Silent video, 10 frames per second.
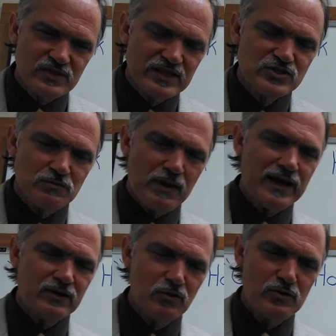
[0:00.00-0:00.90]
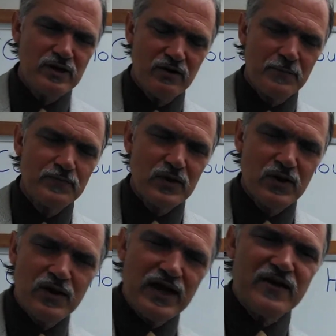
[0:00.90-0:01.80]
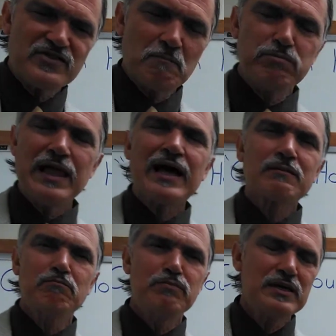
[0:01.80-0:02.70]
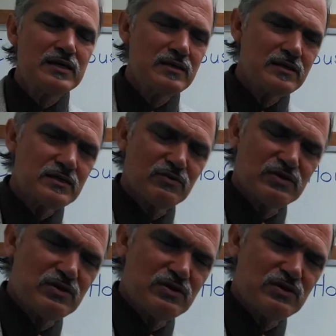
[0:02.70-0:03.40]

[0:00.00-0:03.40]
let your mind go there. Have some black beans